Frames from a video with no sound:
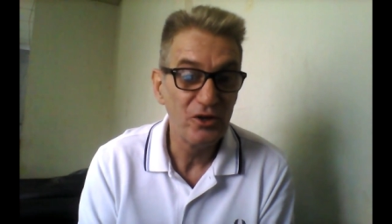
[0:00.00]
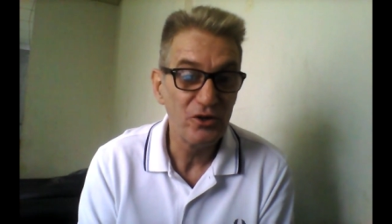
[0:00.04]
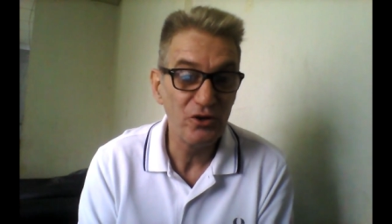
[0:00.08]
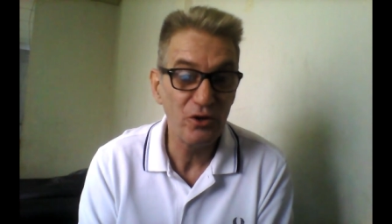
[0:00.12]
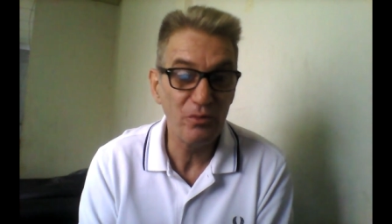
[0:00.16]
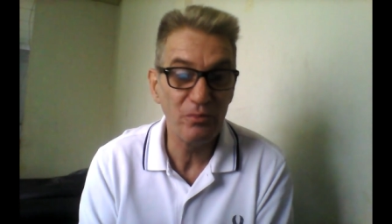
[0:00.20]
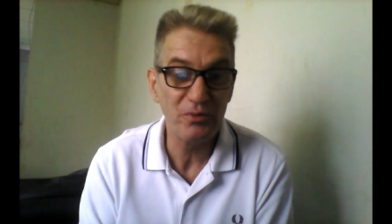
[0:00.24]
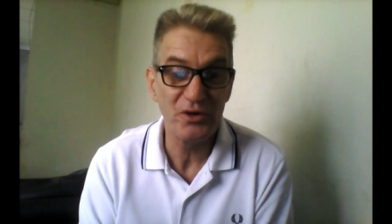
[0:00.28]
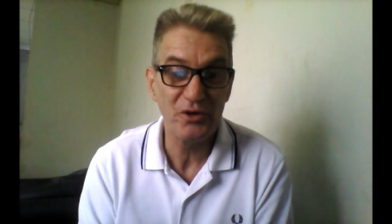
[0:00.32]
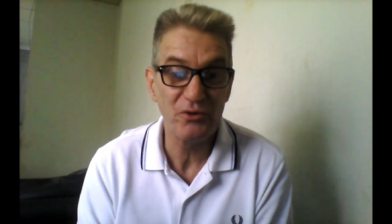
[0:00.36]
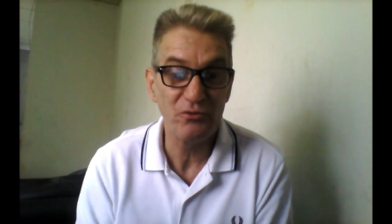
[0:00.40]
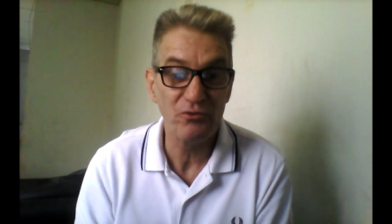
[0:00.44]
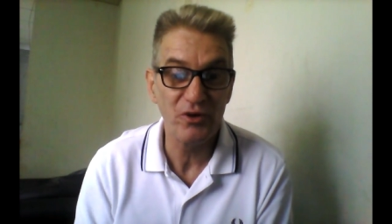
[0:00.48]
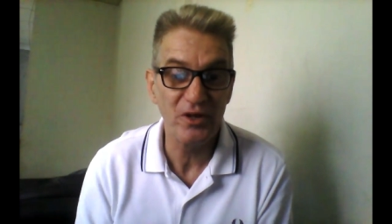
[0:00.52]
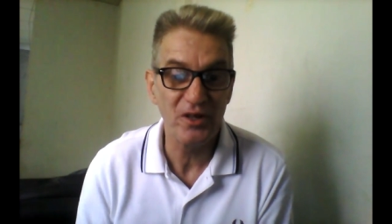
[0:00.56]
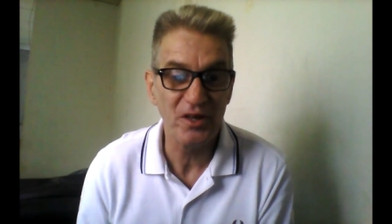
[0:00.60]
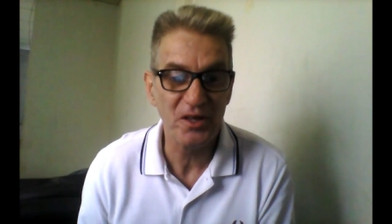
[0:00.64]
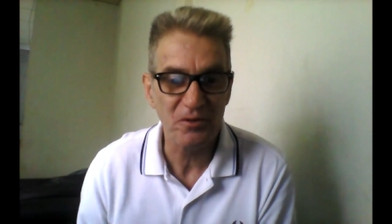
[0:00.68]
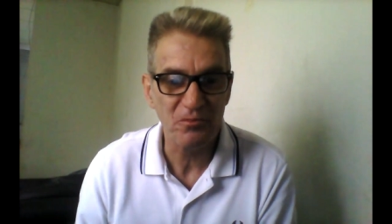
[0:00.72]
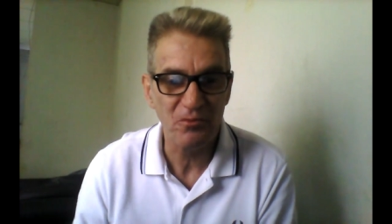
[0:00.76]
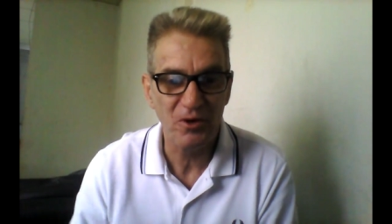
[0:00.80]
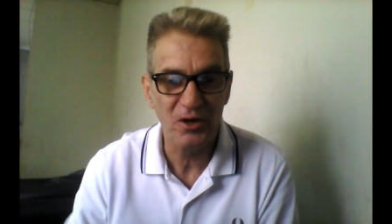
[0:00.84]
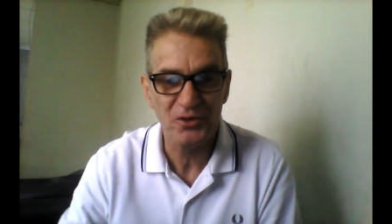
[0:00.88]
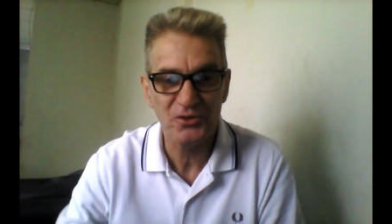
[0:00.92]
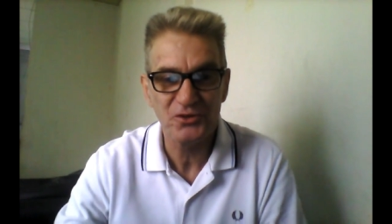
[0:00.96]
Nobody really
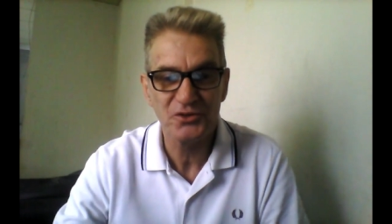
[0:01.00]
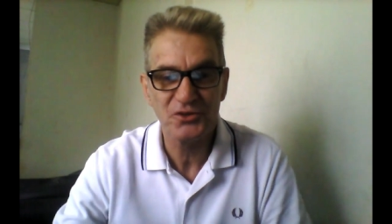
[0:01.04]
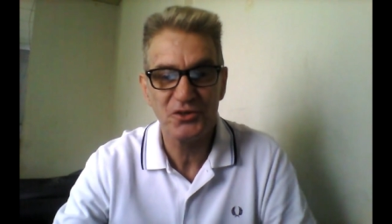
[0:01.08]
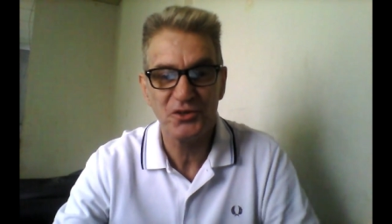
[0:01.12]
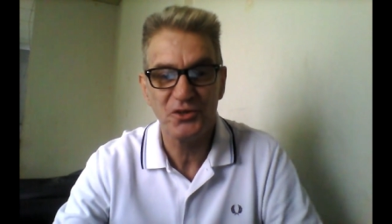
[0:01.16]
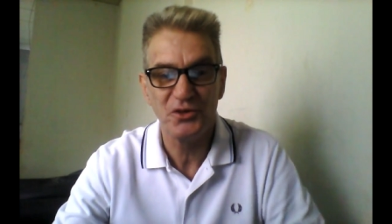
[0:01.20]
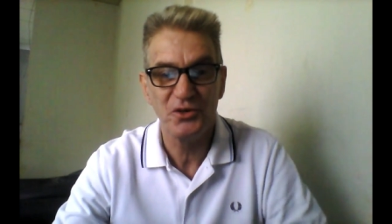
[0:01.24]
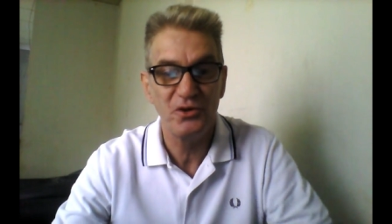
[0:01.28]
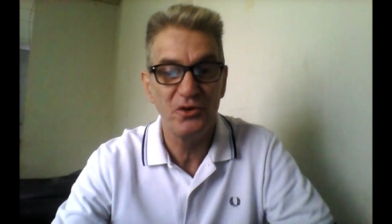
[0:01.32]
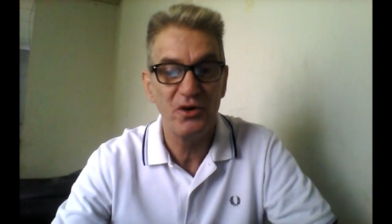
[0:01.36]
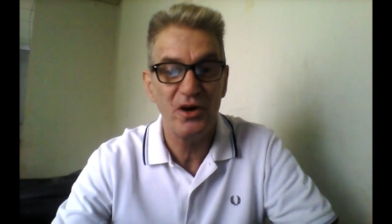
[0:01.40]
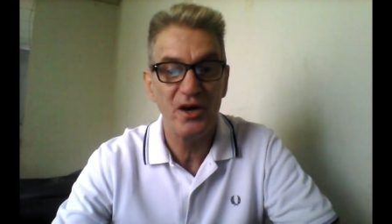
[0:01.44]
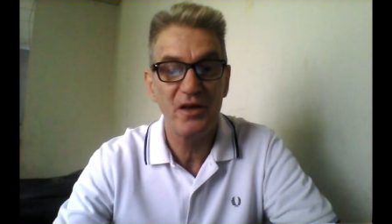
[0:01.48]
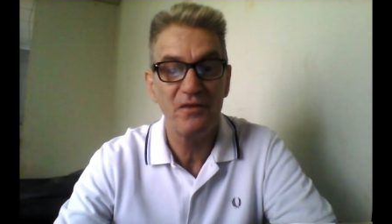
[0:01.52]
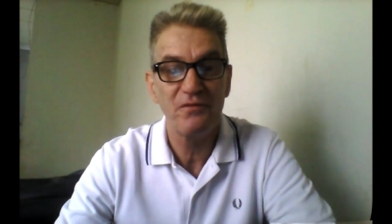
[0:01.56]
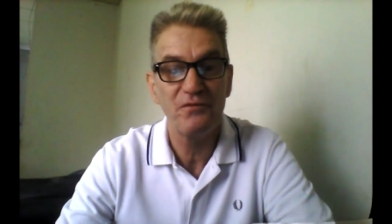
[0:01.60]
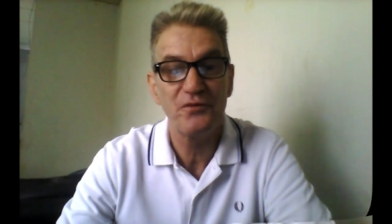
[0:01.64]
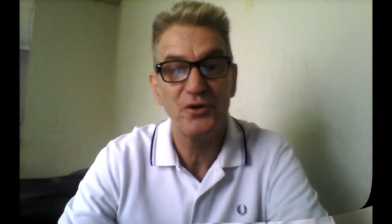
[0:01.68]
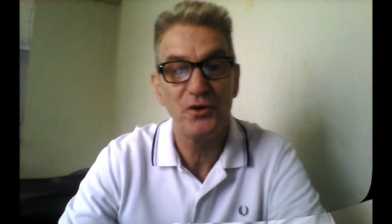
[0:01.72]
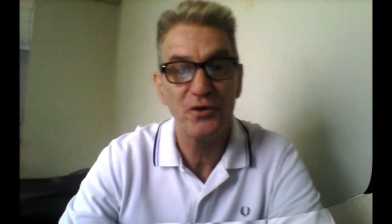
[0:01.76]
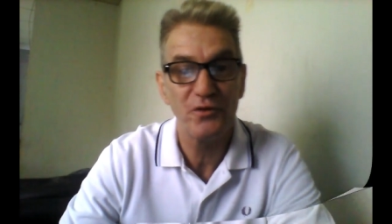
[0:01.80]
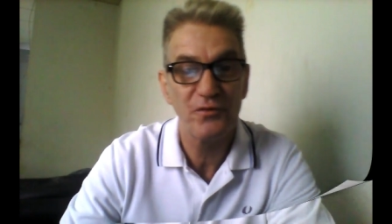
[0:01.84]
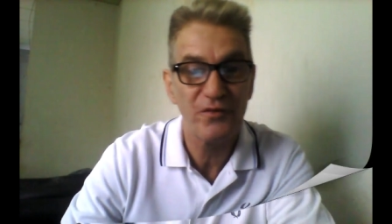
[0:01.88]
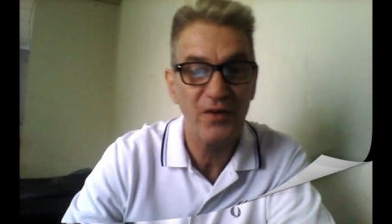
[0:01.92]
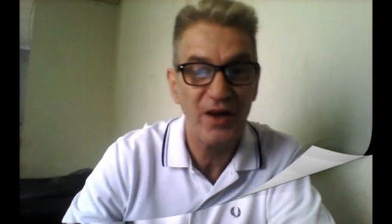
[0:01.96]
wants to know if
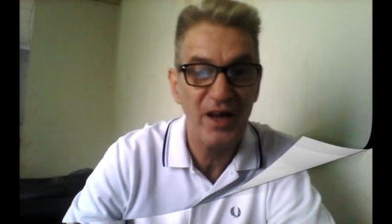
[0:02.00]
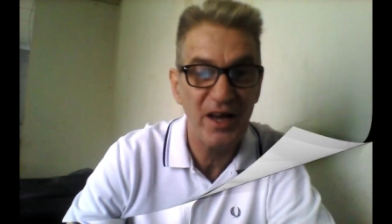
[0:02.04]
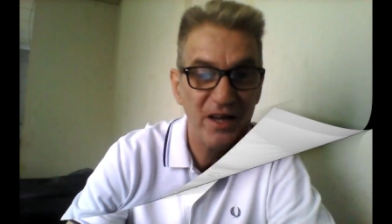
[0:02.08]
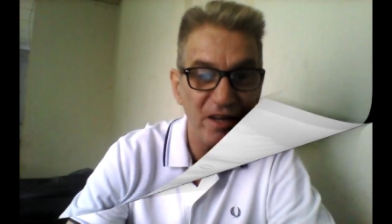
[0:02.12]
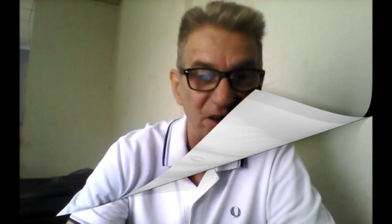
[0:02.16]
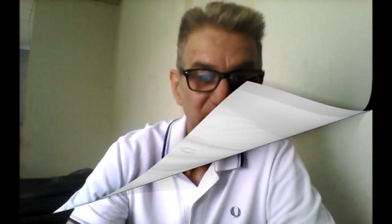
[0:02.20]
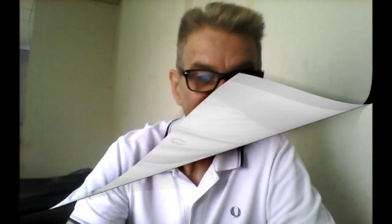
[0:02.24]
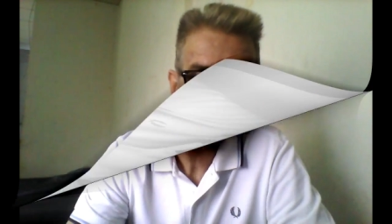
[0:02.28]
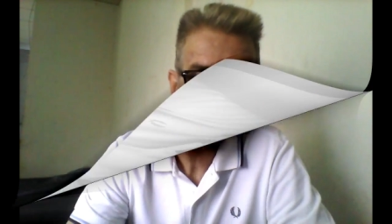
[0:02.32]
you're fine.